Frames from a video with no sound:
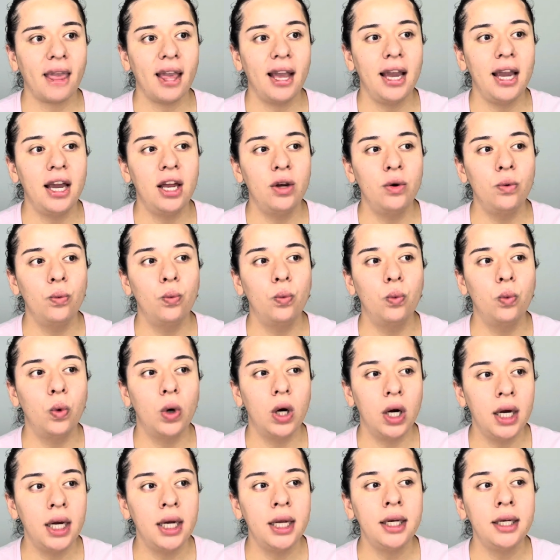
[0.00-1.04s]
In
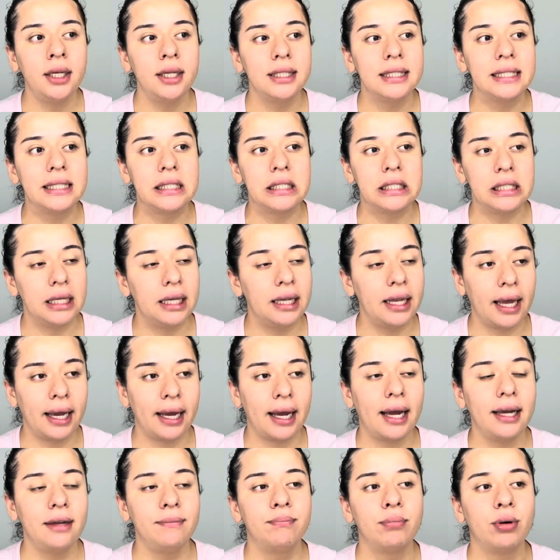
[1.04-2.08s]
one, like
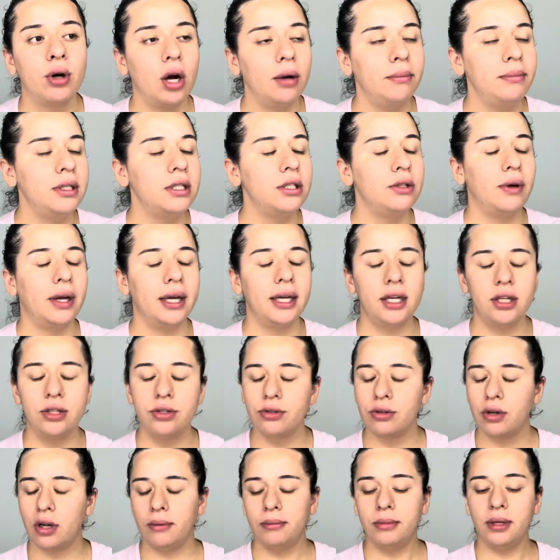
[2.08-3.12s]
I promise you, I kid you
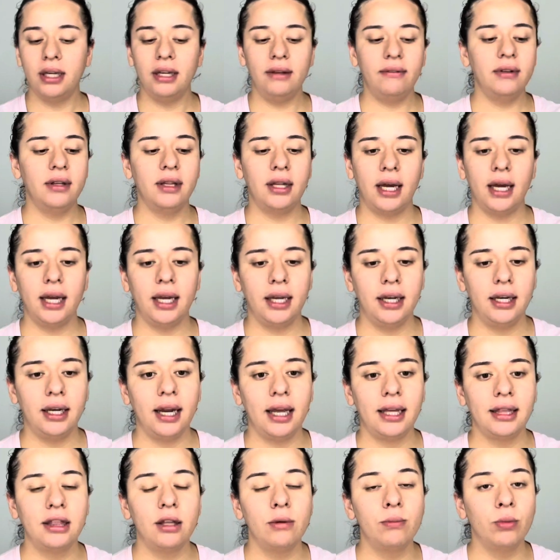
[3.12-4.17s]
not, I'm not even lying.
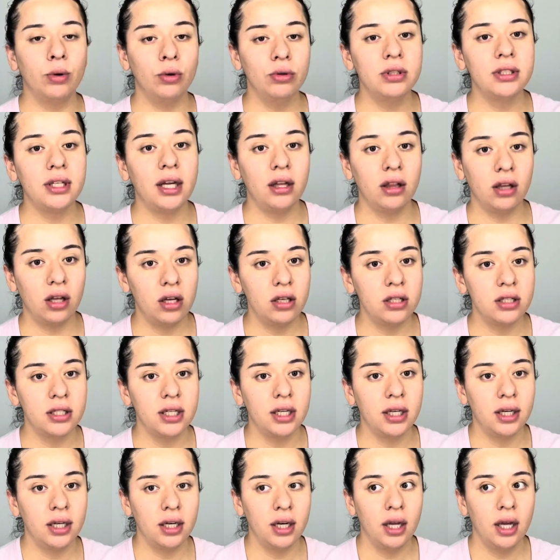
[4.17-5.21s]
Like the most I lost
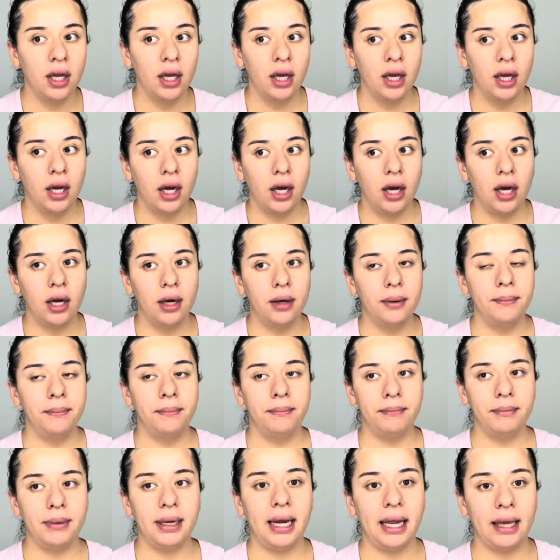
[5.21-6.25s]
in
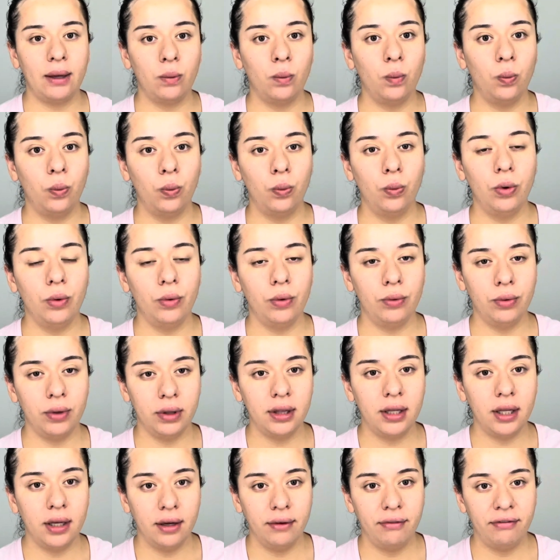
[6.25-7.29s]
like
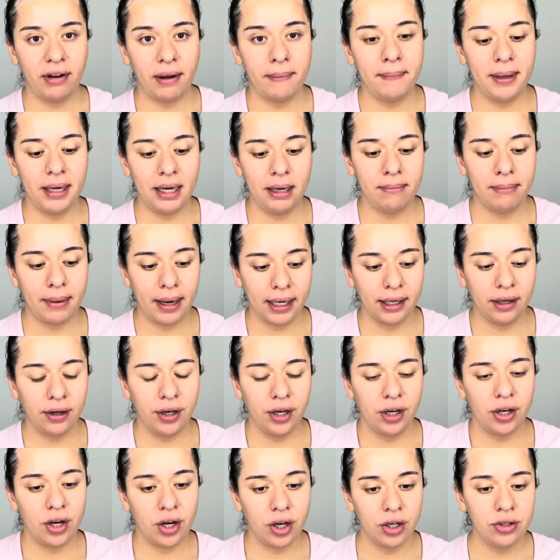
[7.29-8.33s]
the 5 minute binary
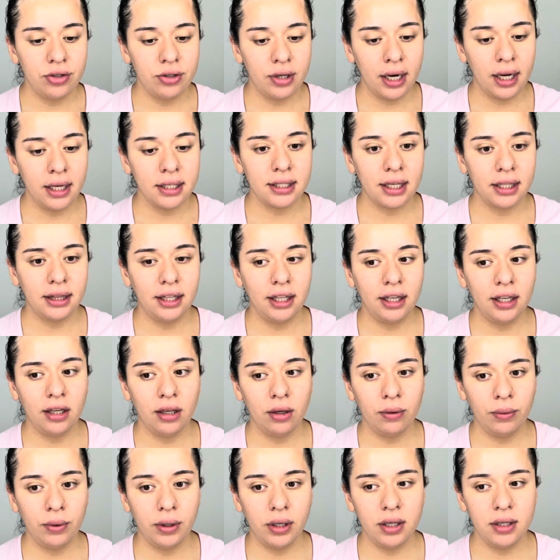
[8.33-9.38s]
contracts, I think it
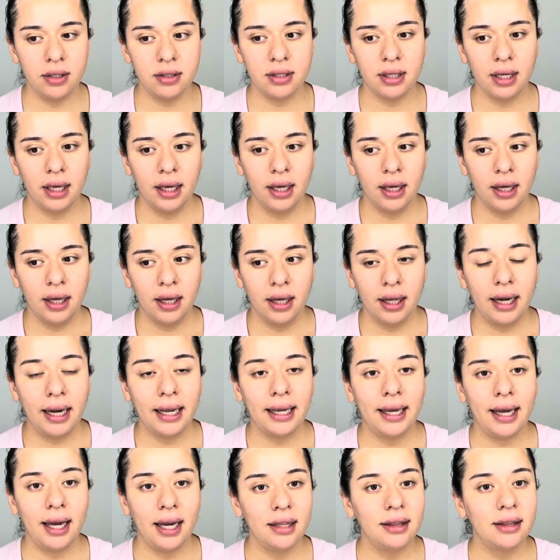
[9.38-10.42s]
was like
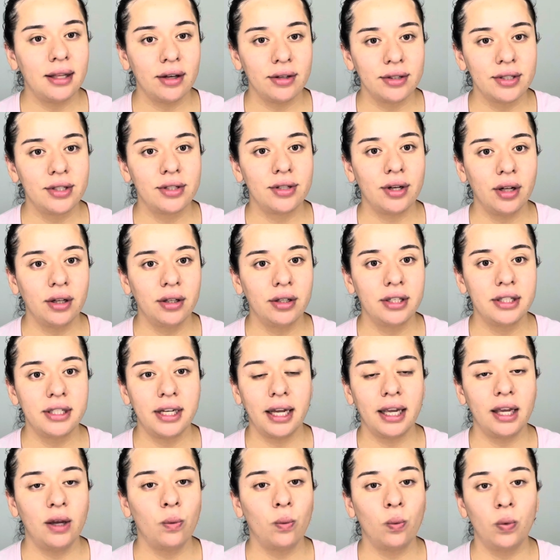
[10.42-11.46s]
$8,000,
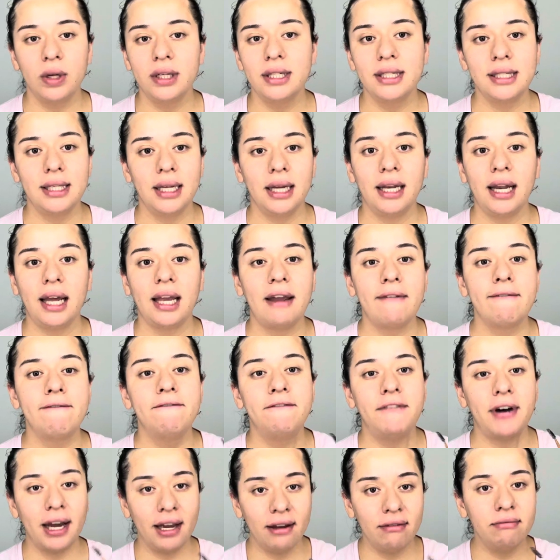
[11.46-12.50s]
like in one sale, like in
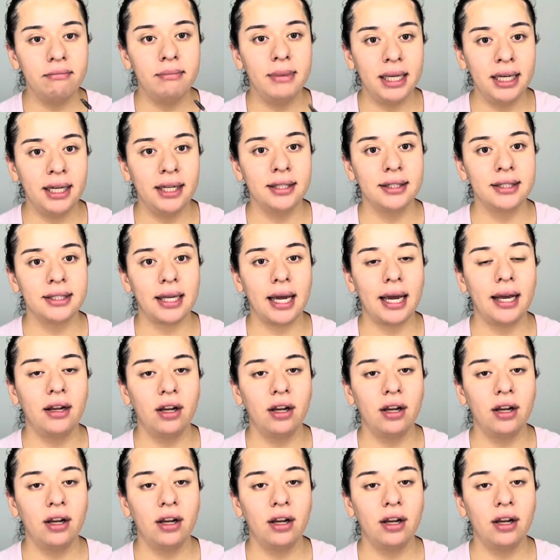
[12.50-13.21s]
5 minutes, I